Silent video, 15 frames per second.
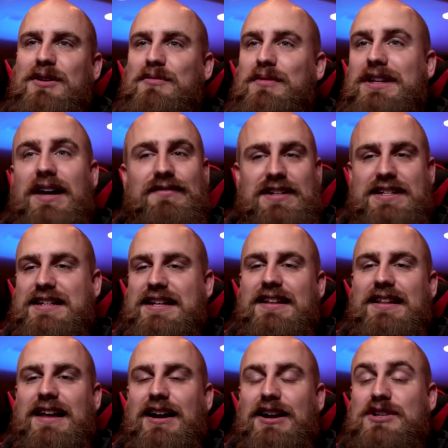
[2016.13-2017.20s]
We'd love to see you
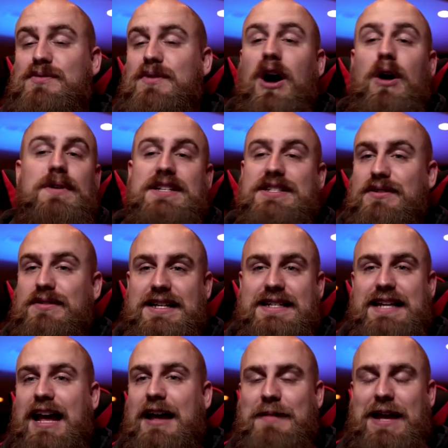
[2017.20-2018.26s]
there because we always do these
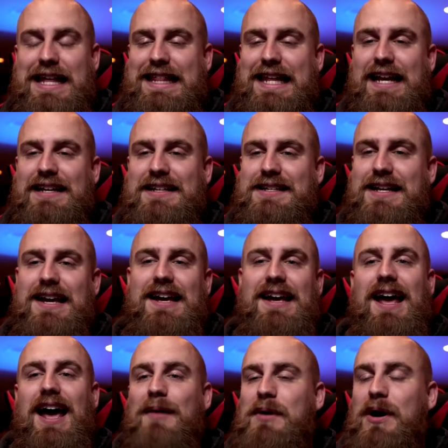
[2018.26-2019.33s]
AMA things.
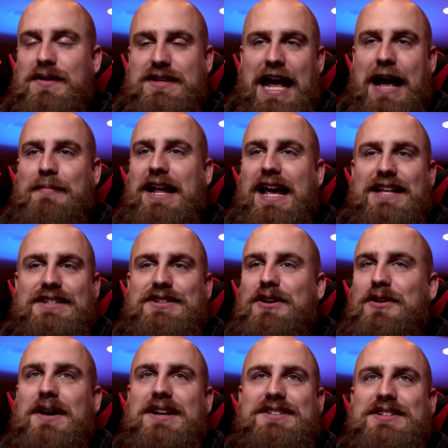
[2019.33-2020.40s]
I'm always happy to answer
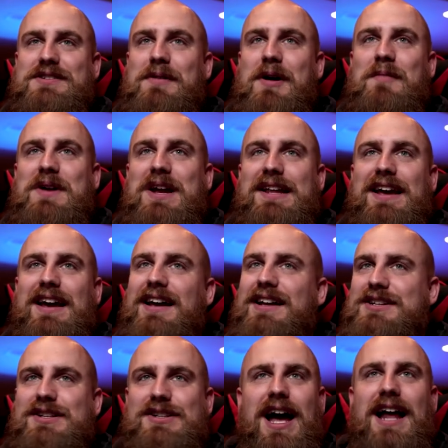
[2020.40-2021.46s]
your questions about media
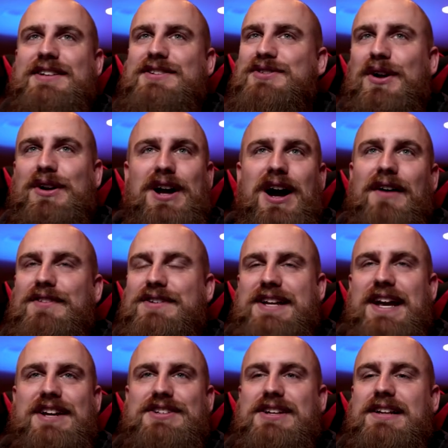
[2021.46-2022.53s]
and just kind of start a
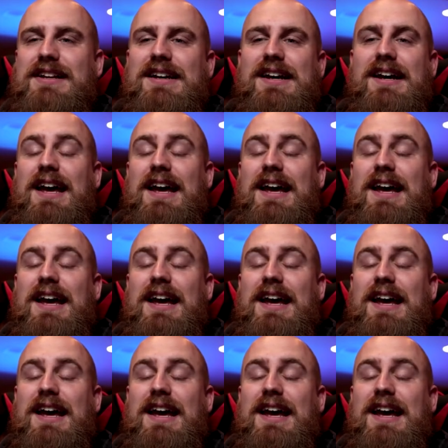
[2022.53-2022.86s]
conversation.